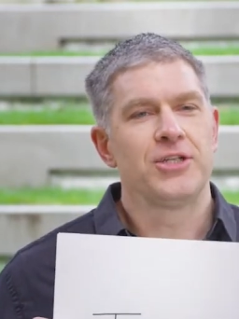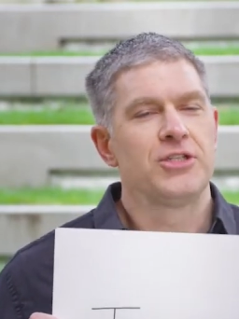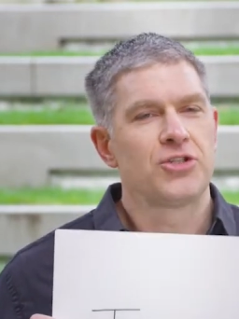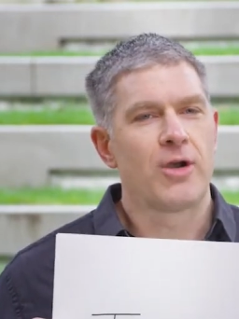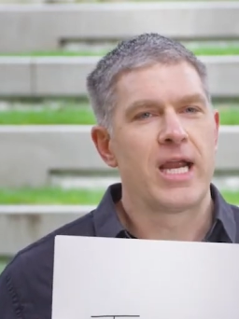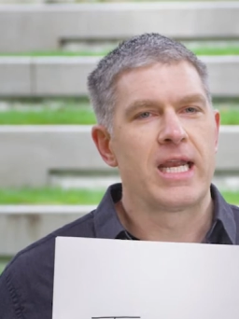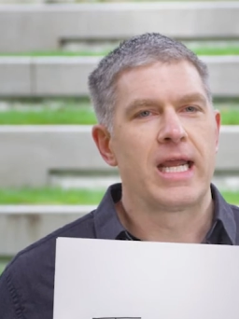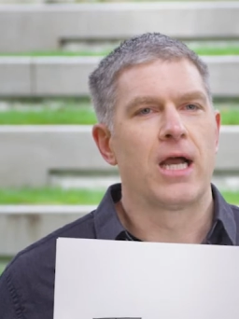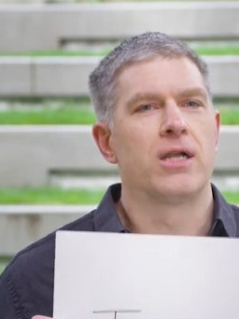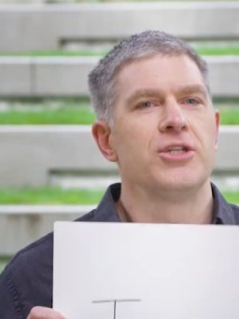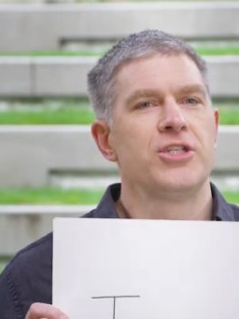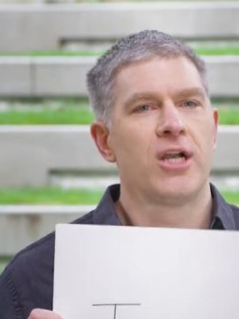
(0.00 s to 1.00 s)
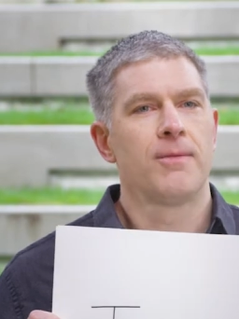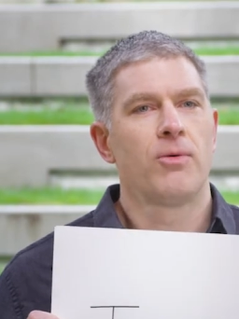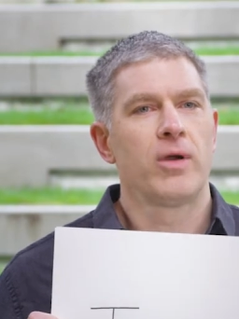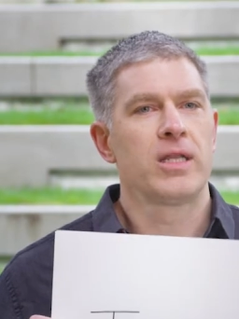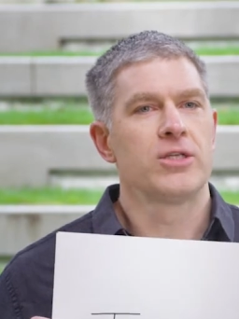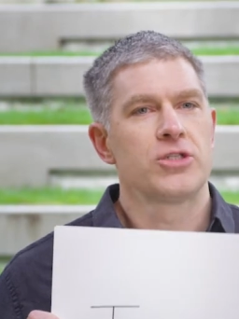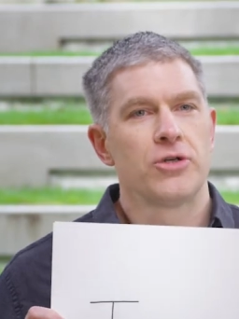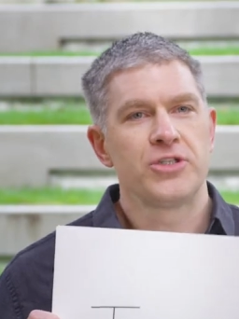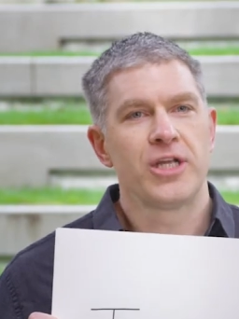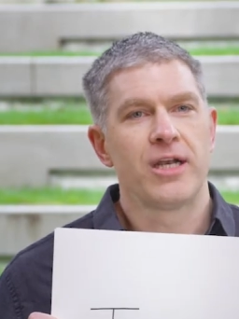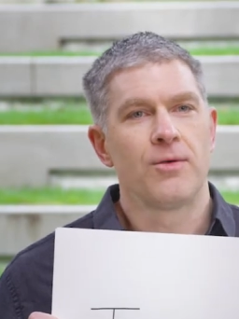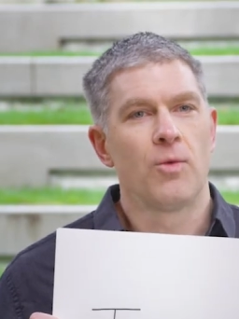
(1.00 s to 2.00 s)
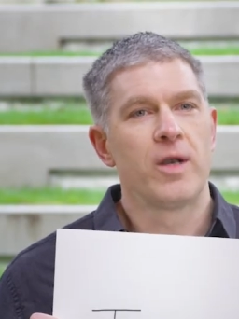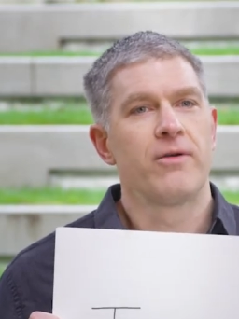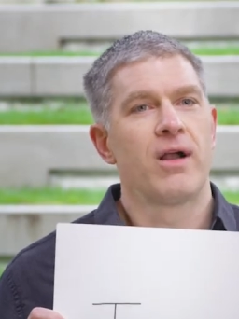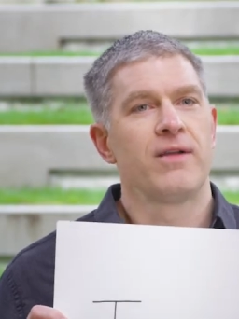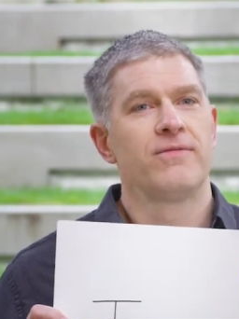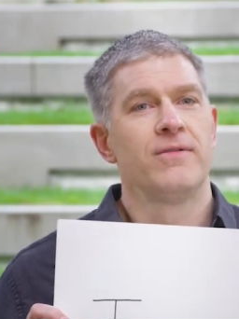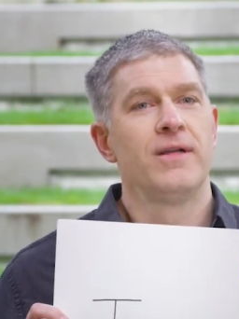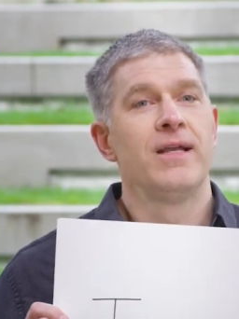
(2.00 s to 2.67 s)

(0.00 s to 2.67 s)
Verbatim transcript: and training on SharePoint and associated OneDrive